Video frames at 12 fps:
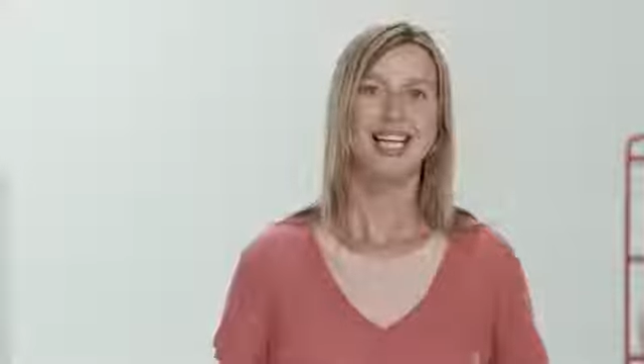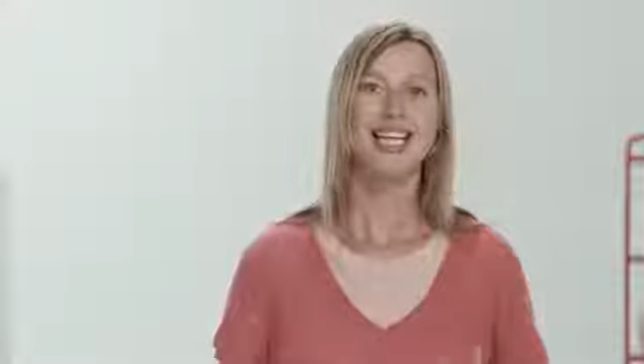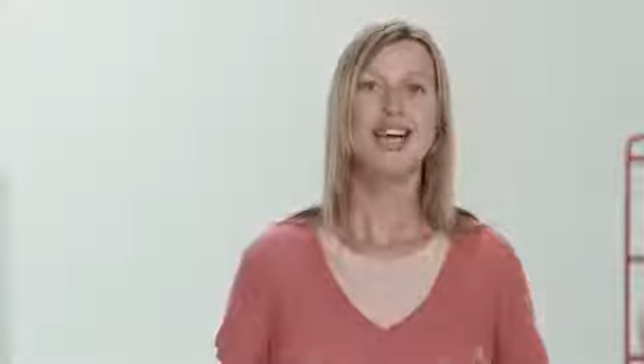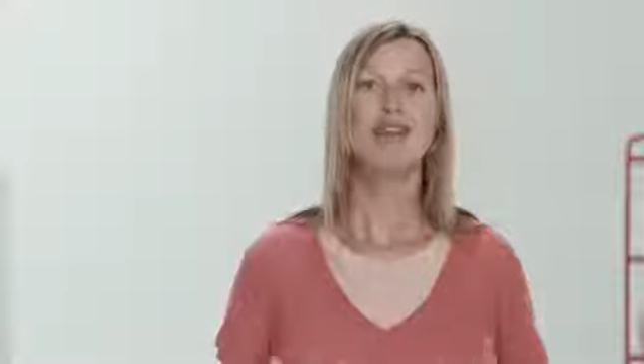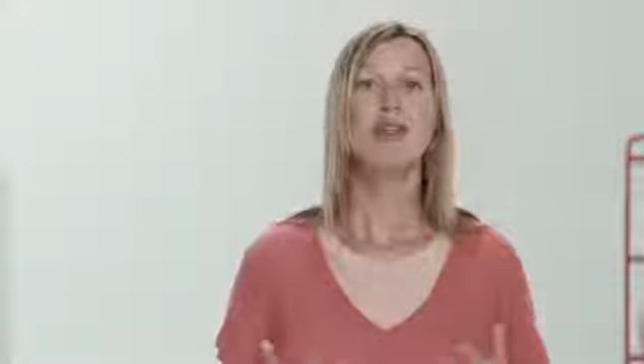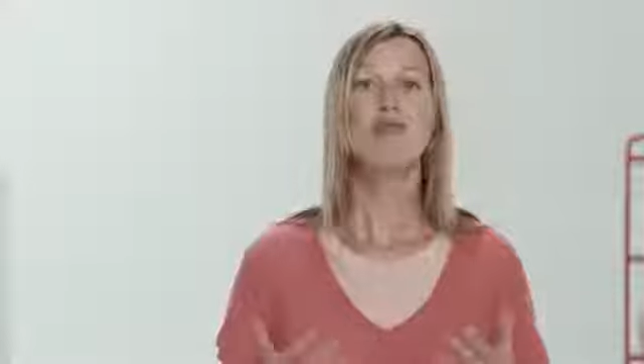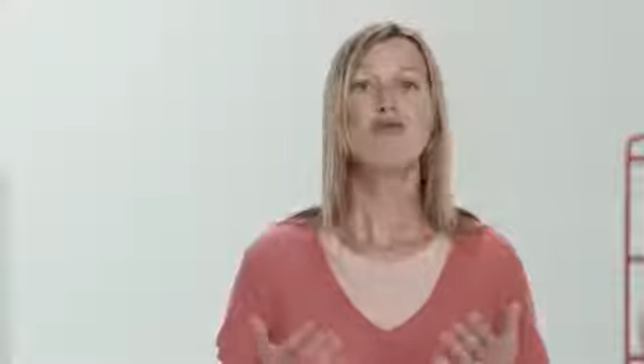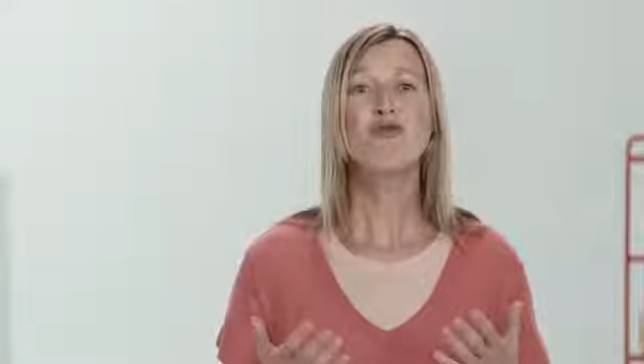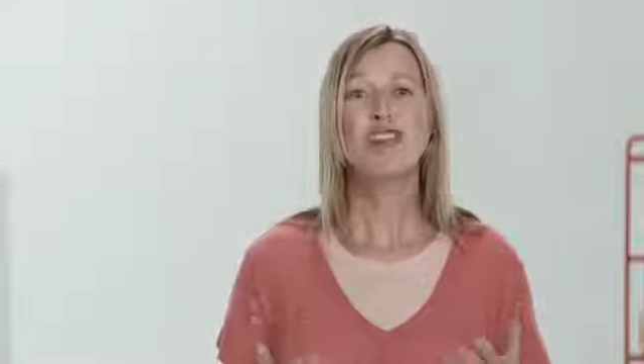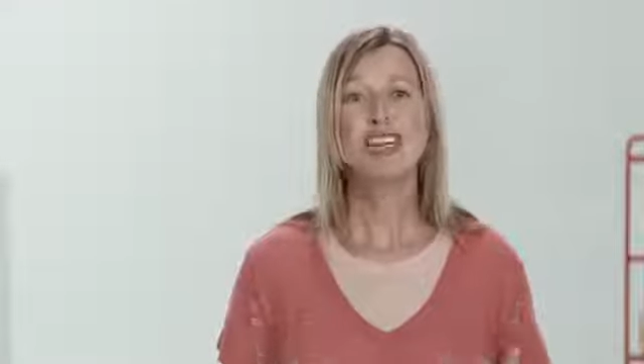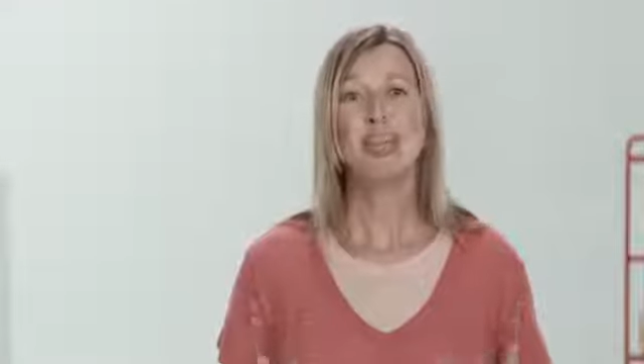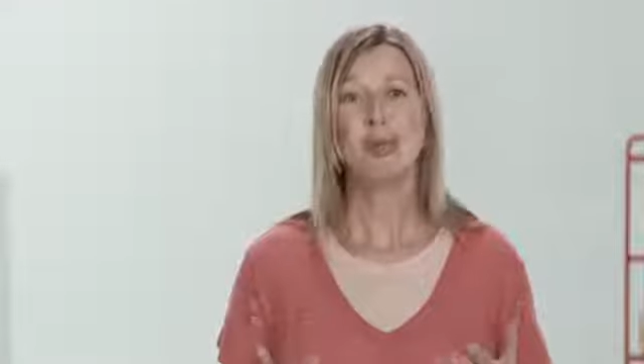Now you'll
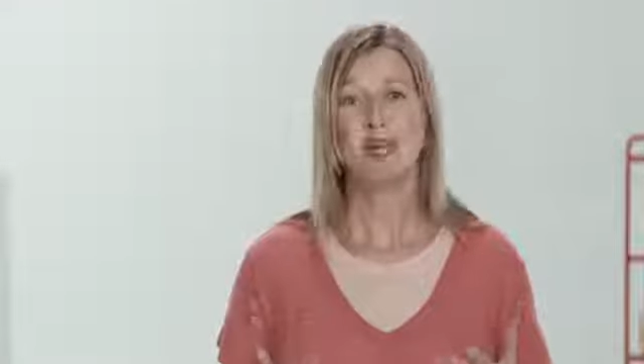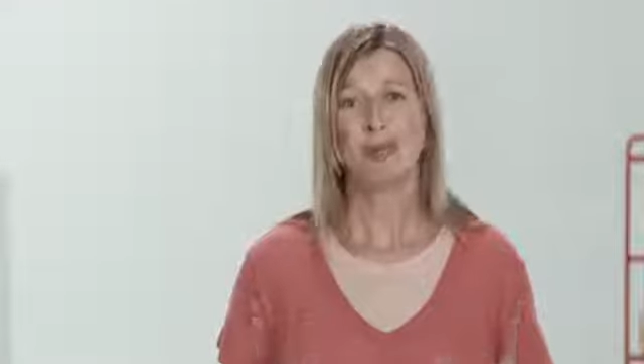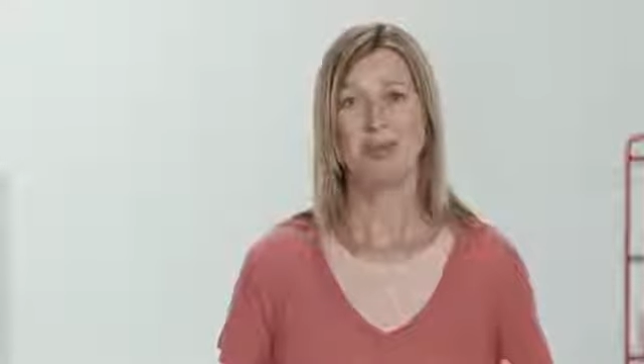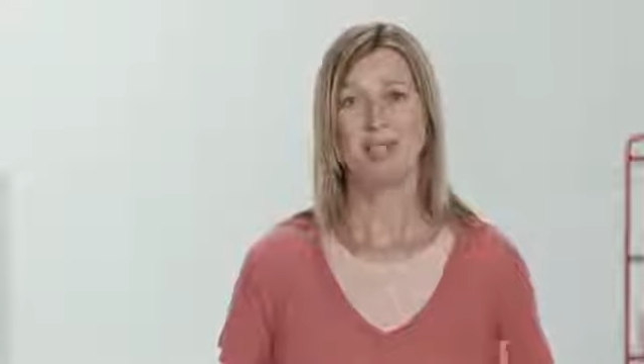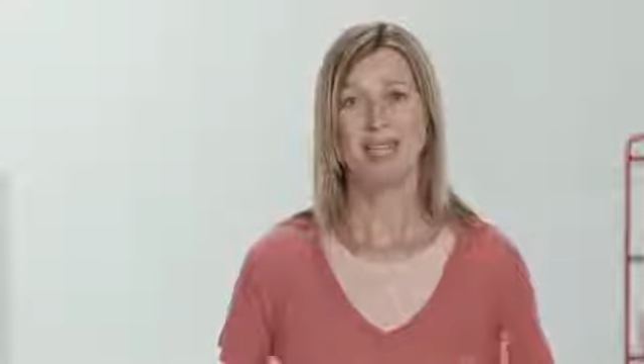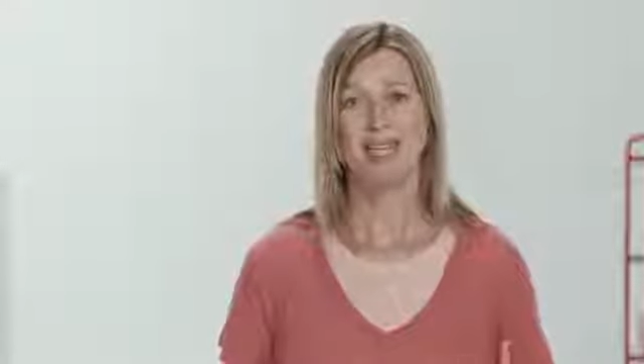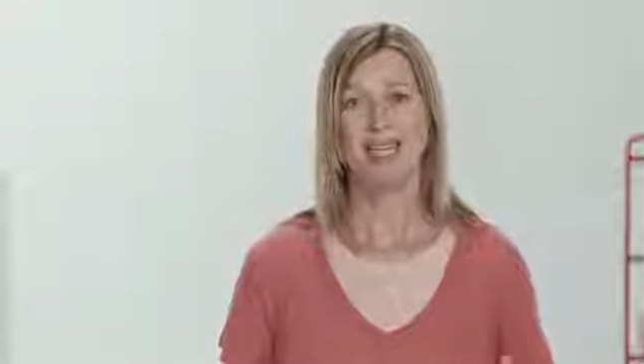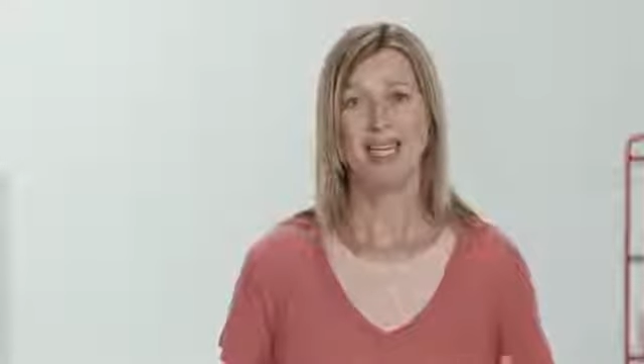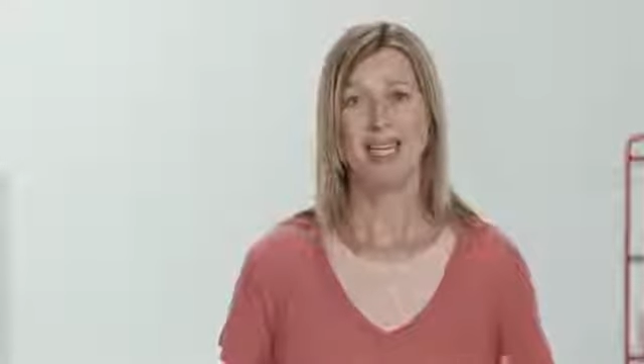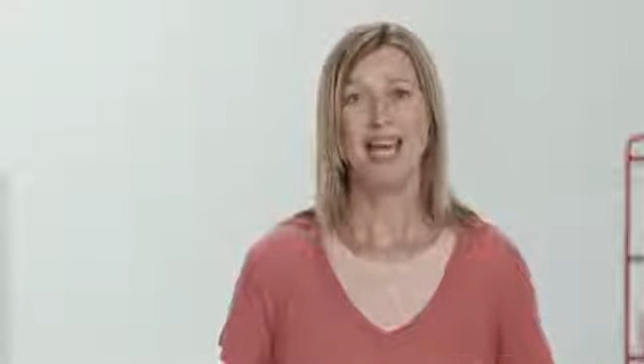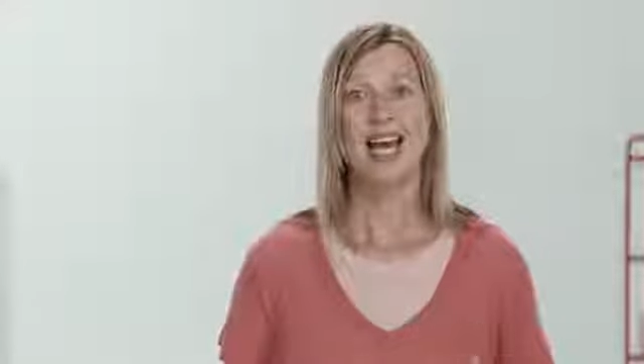really be able to see